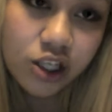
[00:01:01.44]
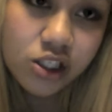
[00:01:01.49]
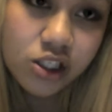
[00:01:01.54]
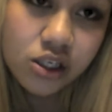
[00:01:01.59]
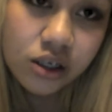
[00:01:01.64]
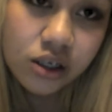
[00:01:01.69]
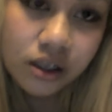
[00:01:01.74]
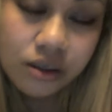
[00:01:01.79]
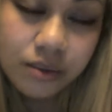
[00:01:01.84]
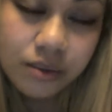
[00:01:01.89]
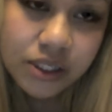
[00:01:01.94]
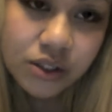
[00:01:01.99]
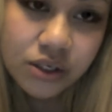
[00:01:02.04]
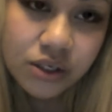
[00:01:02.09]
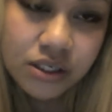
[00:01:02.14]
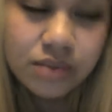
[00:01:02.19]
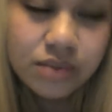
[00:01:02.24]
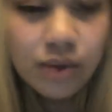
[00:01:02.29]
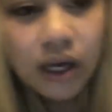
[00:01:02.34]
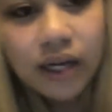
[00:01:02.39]
not going to be as
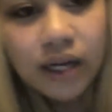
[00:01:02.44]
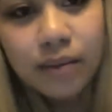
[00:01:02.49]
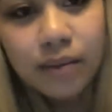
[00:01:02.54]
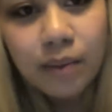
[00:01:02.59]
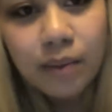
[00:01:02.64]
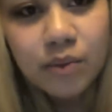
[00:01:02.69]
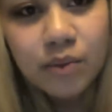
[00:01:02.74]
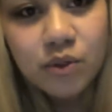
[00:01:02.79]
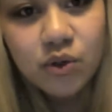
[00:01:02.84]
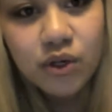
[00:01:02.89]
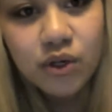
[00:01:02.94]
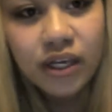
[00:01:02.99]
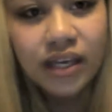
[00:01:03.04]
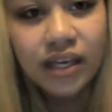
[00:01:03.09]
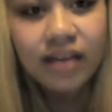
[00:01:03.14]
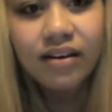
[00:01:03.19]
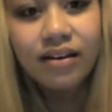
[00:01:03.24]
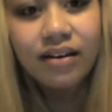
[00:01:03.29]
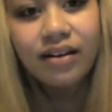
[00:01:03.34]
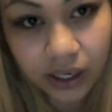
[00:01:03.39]
good as mine and mum's
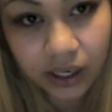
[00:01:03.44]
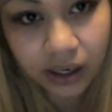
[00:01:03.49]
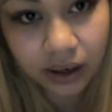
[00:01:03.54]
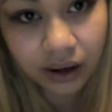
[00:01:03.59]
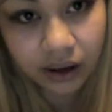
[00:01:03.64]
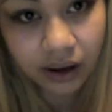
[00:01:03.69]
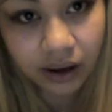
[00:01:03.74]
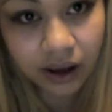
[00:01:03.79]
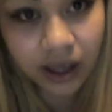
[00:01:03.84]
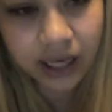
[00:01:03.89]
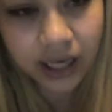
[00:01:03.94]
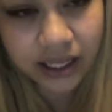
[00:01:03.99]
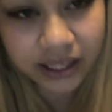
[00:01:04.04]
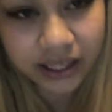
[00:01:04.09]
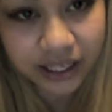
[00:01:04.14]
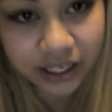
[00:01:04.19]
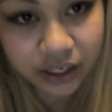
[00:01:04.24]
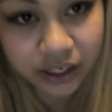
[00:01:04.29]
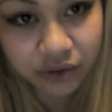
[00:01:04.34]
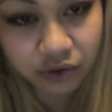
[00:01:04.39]
cooking. I
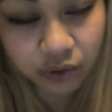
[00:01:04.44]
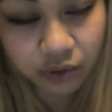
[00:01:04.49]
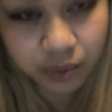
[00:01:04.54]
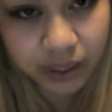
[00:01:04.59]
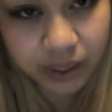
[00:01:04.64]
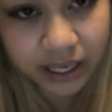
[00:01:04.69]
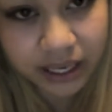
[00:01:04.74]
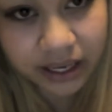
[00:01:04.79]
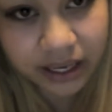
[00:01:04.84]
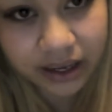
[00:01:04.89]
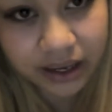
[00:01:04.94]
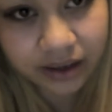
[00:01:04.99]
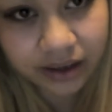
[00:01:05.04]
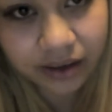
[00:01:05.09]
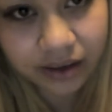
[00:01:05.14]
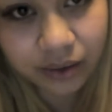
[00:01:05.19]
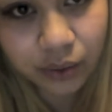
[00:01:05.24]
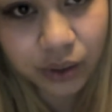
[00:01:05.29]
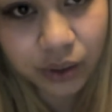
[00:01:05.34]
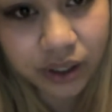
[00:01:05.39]
thank you for
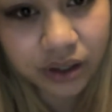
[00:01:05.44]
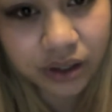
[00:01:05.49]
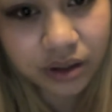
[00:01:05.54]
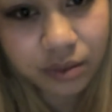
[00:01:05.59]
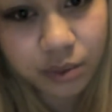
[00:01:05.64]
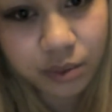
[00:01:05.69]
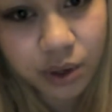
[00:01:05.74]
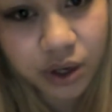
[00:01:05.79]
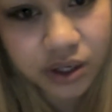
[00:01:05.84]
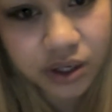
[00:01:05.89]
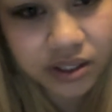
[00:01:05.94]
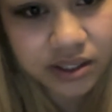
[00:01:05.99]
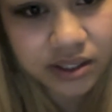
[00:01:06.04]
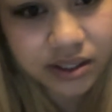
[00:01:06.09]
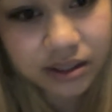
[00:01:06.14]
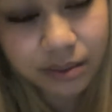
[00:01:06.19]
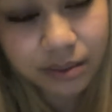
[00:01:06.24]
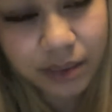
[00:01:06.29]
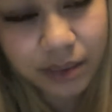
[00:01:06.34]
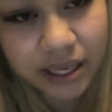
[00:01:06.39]
being one of the
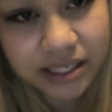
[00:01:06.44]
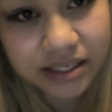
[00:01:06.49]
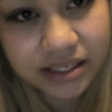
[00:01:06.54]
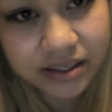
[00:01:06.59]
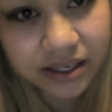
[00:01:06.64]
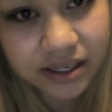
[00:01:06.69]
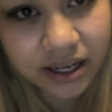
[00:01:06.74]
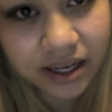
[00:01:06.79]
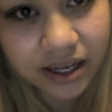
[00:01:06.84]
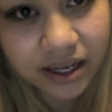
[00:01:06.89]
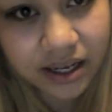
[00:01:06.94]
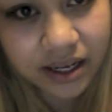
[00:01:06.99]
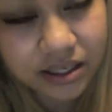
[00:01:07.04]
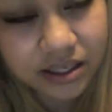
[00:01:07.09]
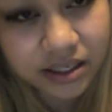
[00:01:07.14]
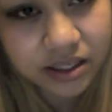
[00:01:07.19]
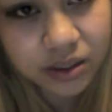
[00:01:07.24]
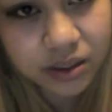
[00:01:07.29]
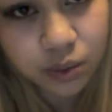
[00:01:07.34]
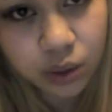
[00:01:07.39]
most amazing dads in
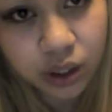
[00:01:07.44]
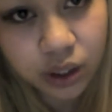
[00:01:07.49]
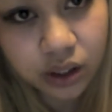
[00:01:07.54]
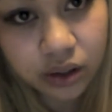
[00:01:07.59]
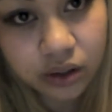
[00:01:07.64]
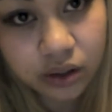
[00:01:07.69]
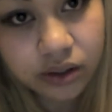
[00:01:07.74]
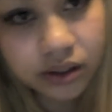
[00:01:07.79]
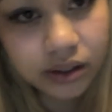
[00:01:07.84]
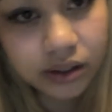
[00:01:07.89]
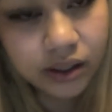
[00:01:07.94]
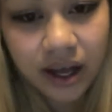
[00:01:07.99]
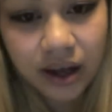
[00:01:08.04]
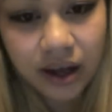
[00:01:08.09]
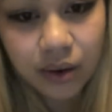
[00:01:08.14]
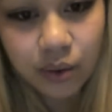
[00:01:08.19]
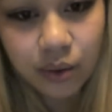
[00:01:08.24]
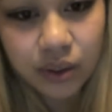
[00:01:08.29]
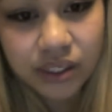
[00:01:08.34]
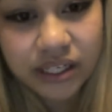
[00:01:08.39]
this world.
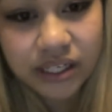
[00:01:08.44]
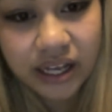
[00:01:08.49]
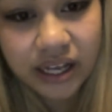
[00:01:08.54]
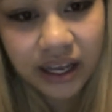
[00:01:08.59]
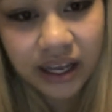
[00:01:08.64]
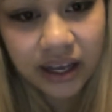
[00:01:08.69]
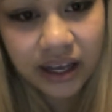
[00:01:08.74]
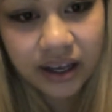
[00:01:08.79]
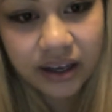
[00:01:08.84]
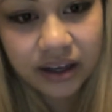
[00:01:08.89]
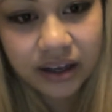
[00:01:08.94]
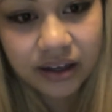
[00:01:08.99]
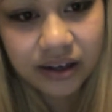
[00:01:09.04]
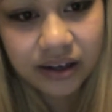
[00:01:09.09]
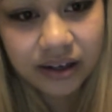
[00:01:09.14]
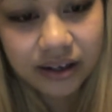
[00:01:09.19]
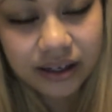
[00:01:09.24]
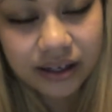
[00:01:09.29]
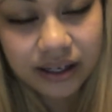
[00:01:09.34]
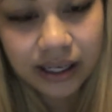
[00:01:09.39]
One day
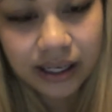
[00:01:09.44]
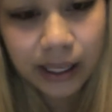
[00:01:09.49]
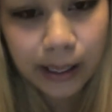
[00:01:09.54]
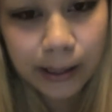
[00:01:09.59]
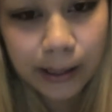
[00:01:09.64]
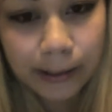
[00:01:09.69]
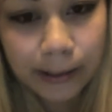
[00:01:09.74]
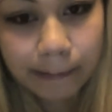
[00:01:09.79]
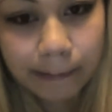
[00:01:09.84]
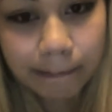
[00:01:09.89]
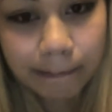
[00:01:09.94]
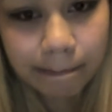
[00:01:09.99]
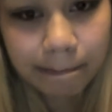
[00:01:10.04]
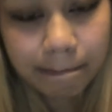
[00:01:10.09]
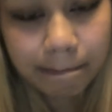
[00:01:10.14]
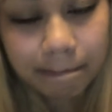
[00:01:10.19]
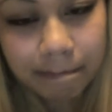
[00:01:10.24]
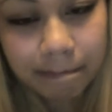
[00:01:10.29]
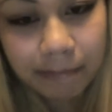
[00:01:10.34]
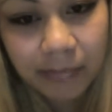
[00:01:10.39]
um,
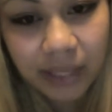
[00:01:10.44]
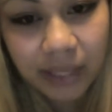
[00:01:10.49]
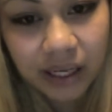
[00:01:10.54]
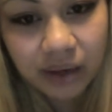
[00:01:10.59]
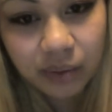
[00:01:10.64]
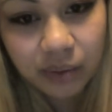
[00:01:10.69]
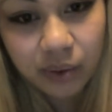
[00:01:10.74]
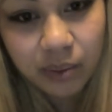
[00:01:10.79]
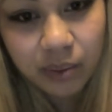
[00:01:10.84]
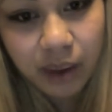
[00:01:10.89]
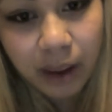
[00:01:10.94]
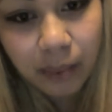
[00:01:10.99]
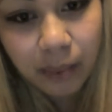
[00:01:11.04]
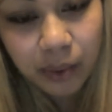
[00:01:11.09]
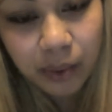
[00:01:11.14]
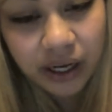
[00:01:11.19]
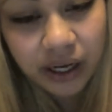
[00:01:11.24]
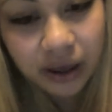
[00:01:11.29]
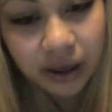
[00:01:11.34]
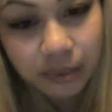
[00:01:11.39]
we might
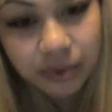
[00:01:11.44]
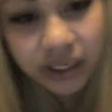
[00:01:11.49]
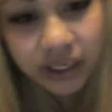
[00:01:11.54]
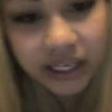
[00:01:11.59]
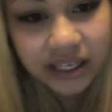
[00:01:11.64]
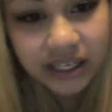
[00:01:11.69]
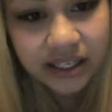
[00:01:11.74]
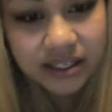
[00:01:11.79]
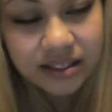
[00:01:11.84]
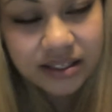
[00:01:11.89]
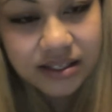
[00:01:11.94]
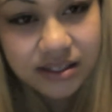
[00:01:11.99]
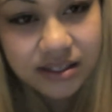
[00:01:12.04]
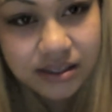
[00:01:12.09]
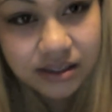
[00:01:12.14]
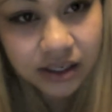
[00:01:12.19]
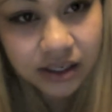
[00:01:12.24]
bring up kids